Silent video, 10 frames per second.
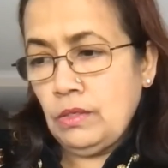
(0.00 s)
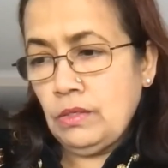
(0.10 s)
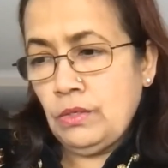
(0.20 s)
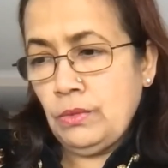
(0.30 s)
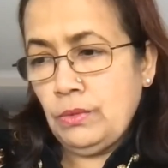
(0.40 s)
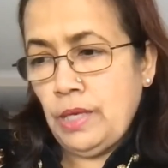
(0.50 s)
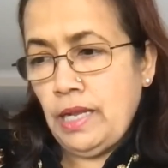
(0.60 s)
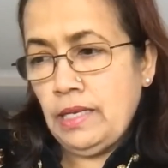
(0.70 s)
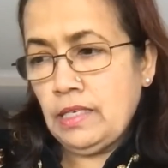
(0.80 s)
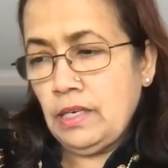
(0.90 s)
to
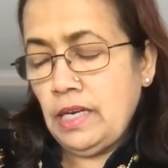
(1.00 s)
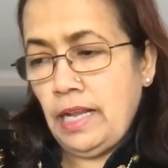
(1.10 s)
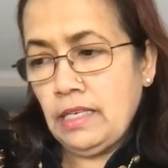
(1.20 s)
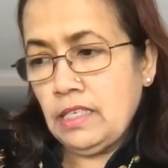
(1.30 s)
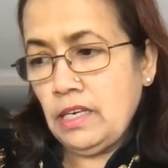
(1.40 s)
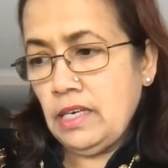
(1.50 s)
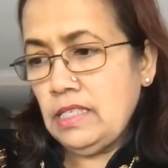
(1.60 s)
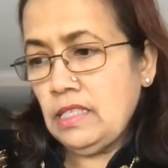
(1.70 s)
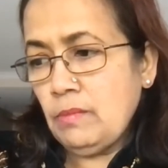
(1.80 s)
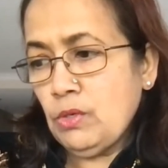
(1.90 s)

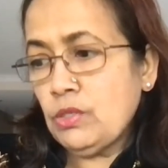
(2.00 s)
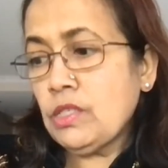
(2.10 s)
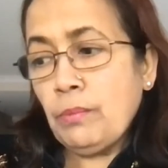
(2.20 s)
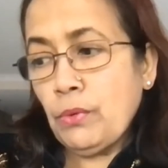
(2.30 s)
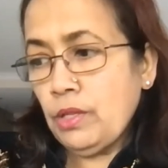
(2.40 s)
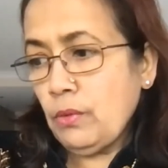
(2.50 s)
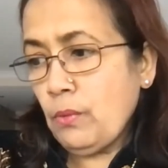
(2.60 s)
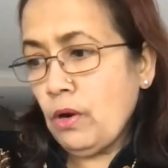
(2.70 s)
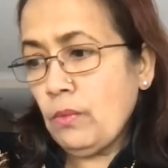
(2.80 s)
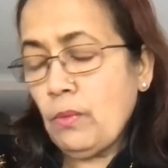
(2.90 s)
encourage them to support the
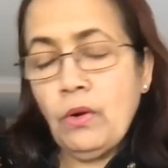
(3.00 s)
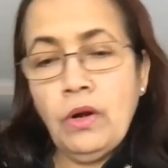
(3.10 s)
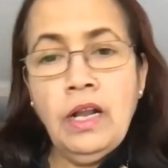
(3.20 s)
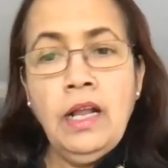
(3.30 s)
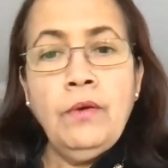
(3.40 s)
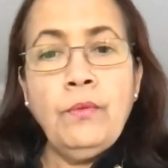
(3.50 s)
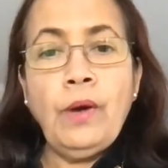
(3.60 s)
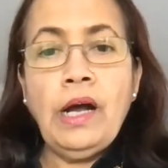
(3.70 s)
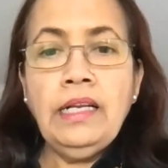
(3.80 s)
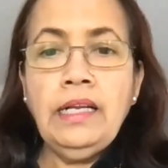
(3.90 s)
World War
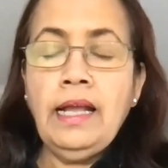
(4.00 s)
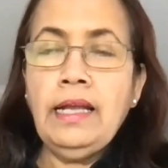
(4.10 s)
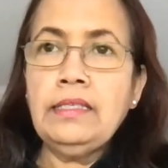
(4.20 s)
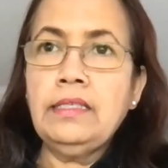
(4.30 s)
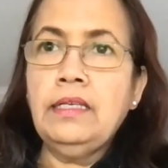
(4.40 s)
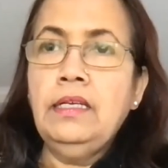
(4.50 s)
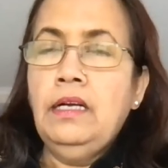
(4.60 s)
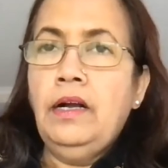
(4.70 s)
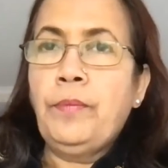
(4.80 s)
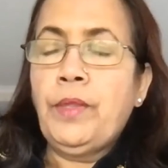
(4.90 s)
I and
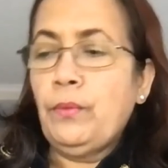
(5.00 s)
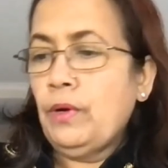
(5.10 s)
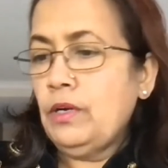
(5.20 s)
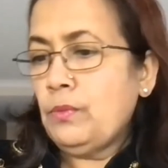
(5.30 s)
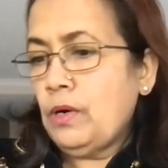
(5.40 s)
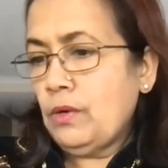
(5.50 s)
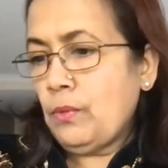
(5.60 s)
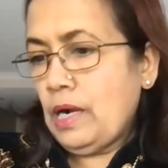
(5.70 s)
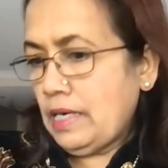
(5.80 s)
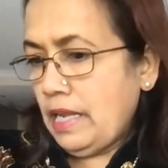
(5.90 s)
the World War
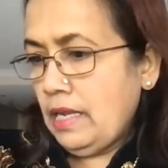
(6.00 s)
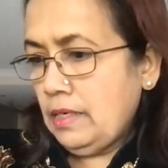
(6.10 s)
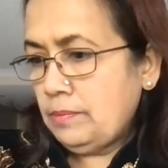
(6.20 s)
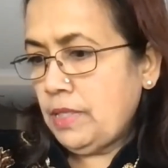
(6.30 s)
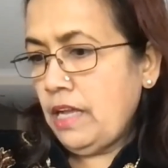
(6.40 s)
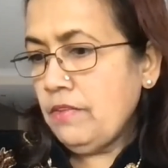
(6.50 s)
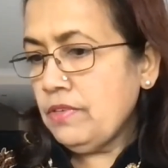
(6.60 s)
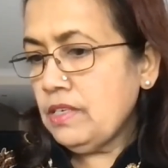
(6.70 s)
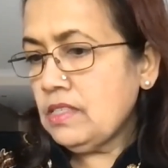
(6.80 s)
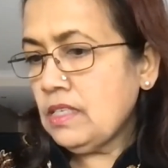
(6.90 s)
I
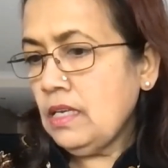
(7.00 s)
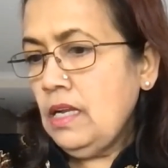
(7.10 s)
efforts.